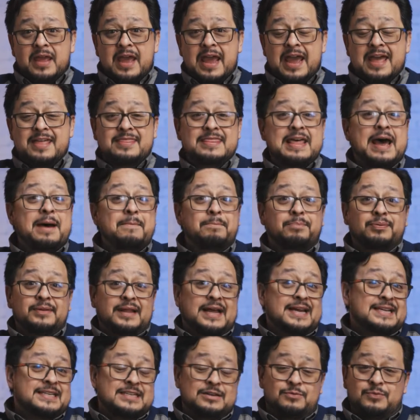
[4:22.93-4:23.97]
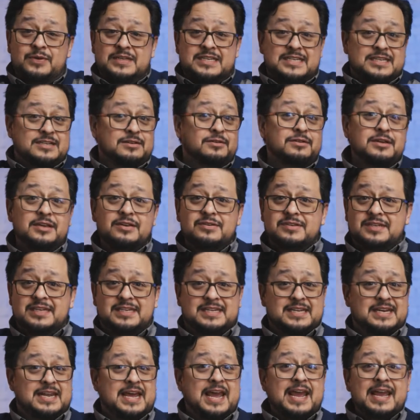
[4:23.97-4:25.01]
And that blessing, we still use it
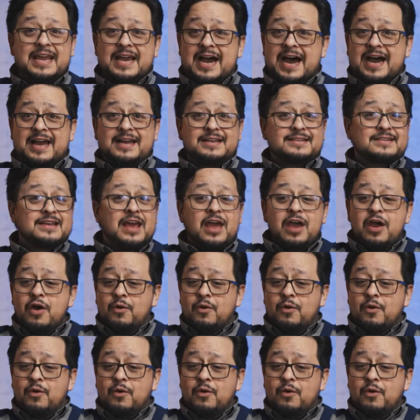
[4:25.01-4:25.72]
today, guys.